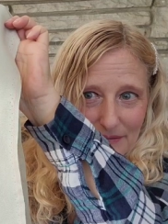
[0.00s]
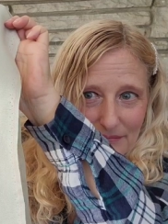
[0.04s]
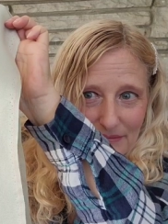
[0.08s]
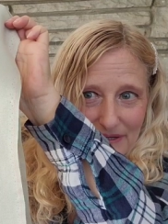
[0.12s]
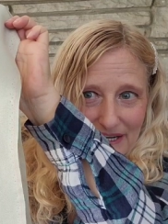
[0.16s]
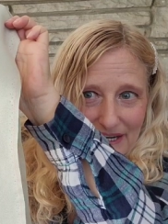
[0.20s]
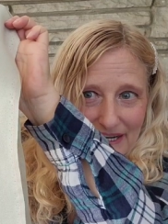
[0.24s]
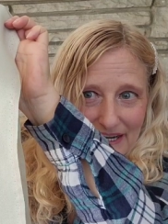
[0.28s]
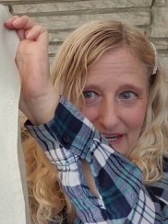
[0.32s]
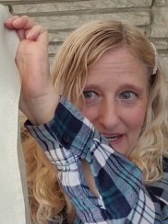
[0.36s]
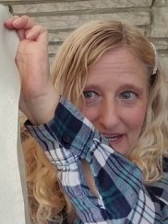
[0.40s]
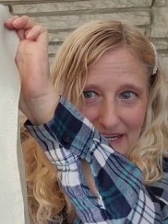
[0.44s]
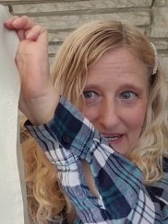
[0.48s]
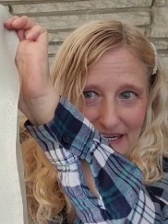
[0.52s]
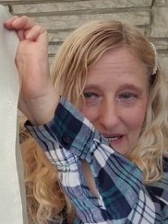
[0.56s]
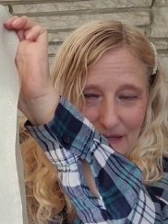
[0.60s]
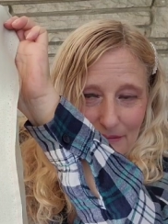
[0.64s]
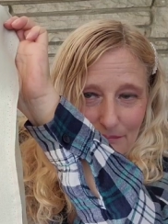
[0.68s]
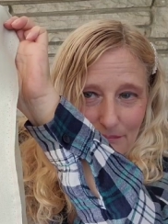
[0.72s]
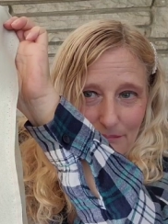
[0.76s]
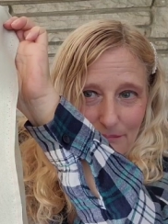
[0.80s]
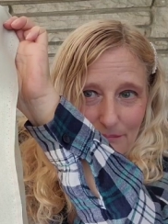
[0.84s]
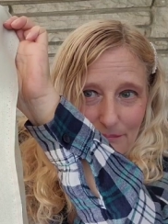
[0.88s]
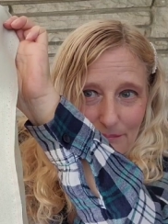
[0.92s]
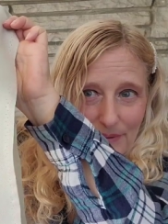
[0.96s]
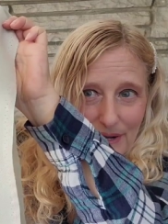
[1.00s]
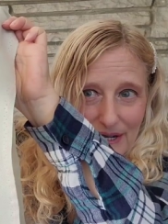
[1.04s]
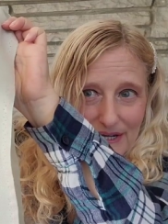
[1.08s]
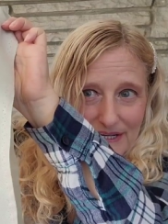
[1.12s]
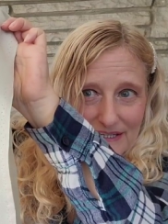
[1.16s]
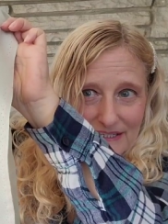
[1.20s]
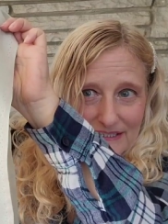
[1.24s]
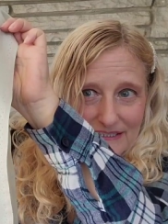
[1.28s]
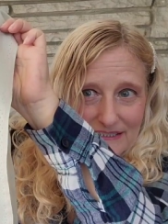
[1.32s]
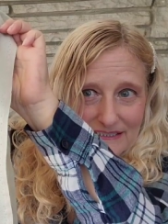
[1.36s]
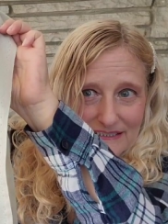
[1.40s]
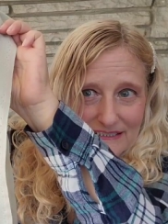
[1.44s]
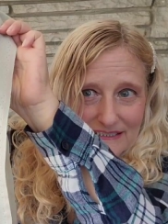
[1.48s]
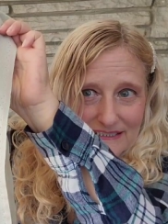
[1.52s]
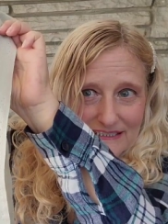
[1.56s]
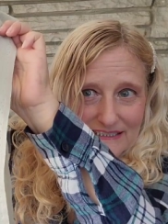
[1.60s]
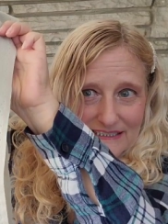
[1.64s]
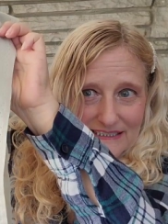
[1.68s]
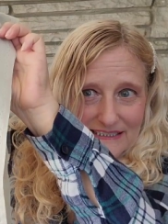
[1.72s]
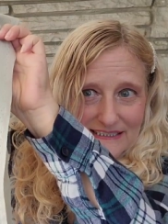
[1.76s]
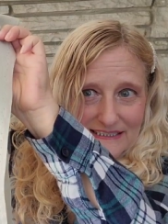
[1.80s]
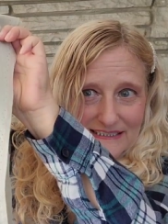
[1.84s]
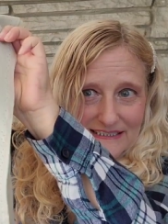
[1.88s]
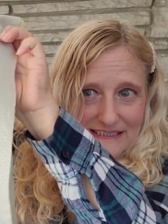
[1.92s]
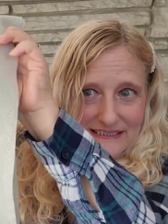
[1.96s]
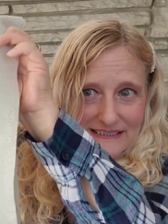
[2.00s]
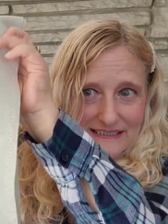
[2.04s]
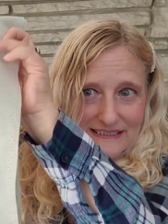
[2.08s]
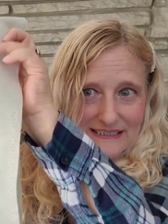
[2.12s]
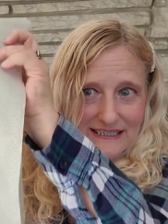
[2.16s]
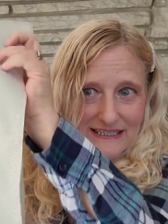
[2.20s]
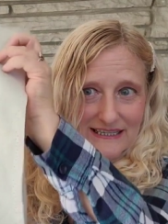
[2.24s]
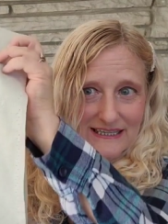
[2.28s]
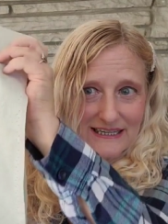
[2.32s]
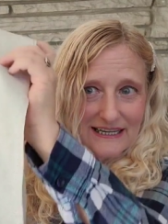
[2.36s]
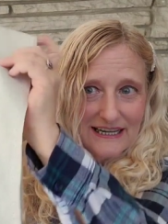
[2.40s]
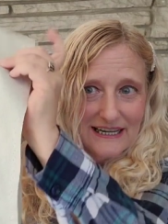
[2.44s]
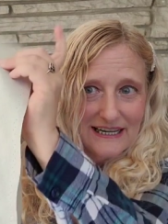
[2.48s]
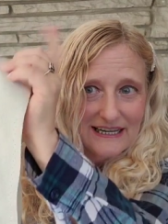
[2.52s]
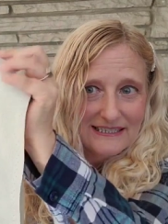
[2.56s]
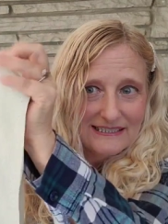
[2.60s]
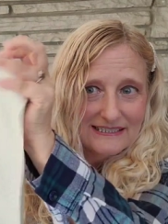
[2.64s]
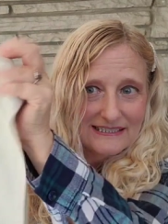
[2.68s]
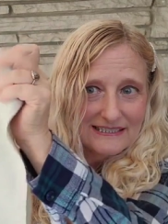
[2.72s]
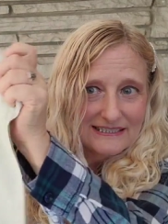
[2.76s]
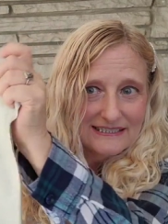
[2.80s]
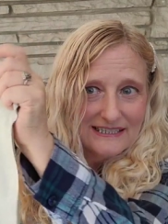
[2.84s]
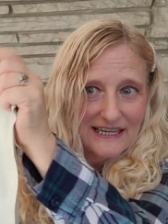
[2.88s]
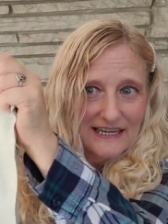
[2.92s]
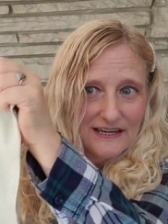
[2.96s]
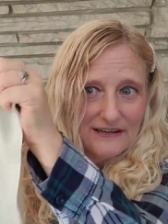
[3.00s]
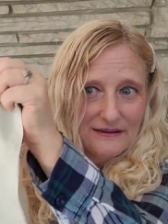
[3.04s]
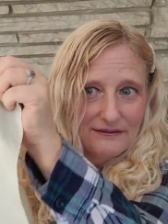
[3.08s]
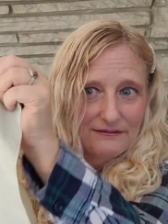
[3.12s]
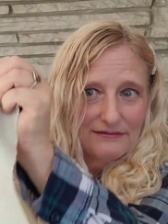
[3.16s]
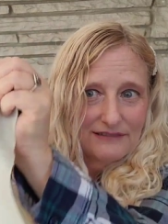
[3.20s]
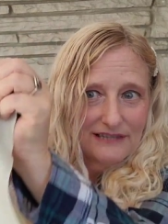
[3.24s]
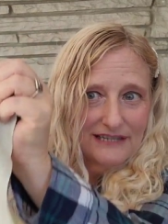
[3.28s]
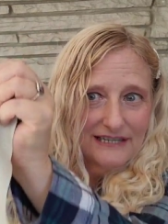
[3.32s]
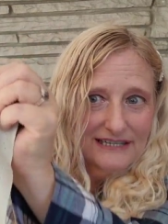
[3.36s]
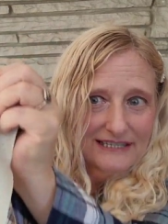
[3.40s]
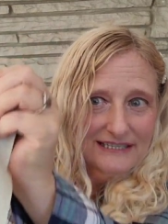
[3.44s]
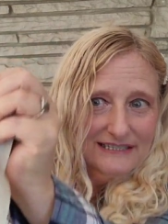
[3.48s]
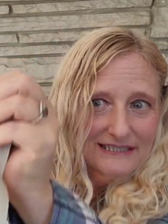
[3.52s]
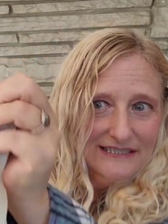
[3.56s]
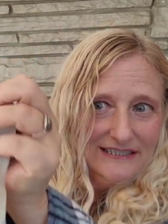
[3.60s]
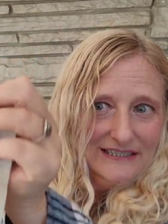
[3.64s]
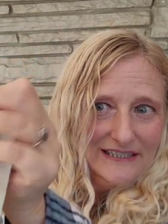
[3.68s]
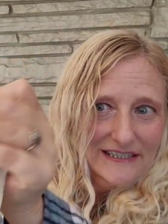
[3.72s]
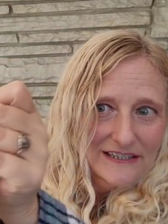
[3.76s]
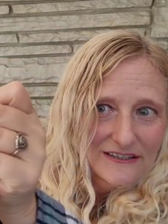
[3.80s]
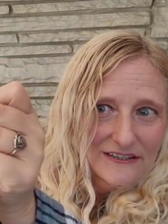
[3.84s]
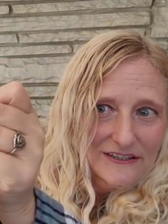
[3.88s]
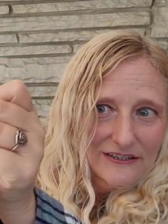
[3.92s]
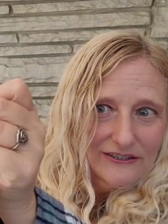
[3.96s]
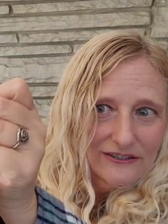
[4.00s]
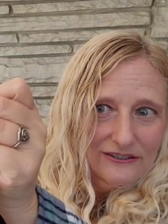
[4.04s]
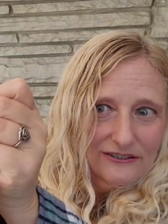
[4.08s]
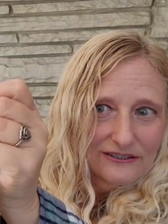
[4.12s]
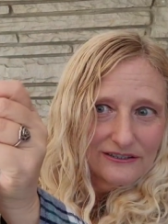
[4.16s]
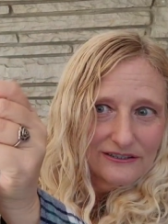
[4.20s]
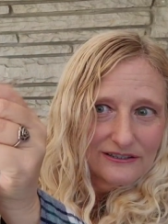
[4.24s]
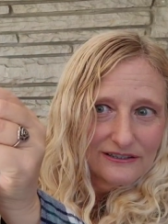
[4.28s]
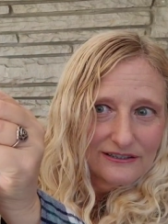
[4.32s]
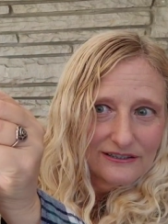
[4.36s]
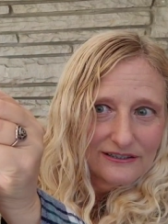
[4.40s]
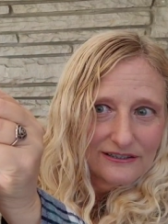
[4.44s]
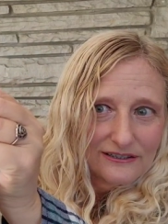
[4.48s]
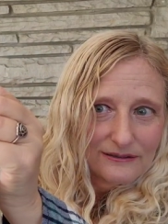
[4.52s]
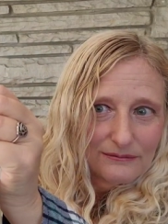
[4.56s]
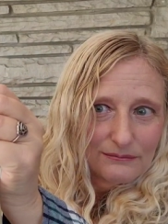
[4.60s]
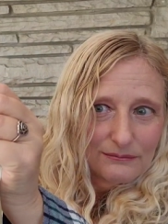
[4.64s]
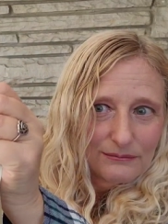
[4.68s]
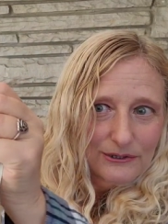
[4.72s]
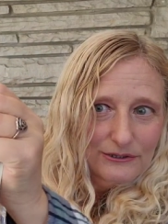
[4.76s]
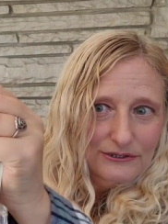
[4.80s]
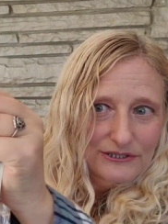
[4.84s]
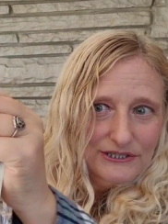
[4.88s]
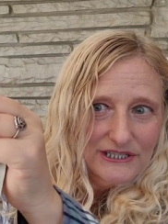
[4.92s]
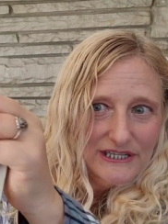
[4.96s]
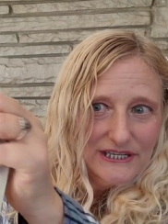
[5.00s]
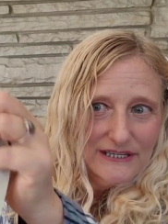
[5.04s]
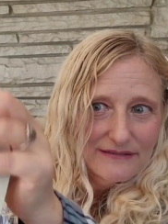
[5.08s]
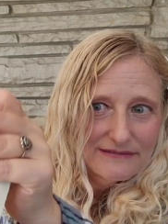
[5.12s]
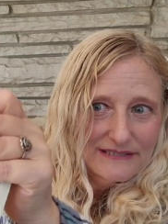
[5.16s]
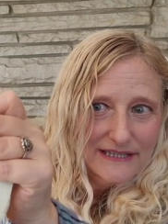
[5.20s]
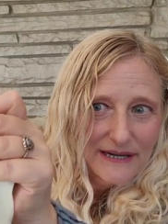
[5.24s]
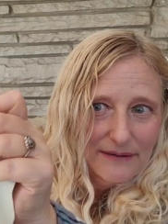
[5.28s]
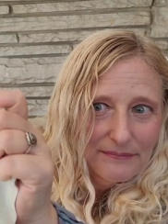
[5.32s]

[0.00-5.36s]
to be adding buttons instead of these little motifs.